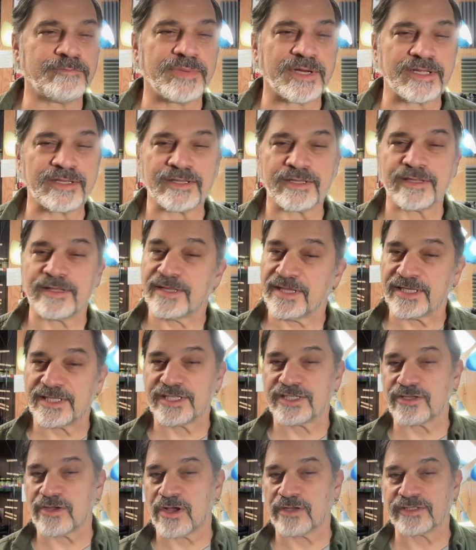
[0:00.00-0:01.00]
but this
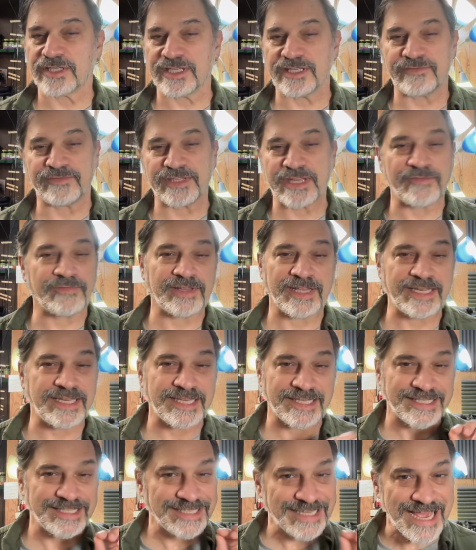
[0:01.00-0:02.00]
song definitely
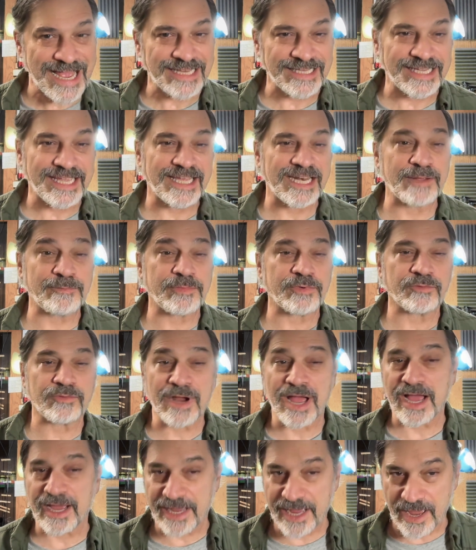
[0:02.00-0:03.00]
does not get up and
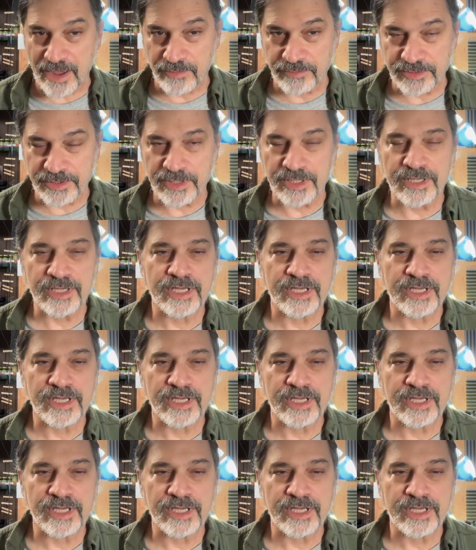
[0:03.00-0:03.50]
rock out.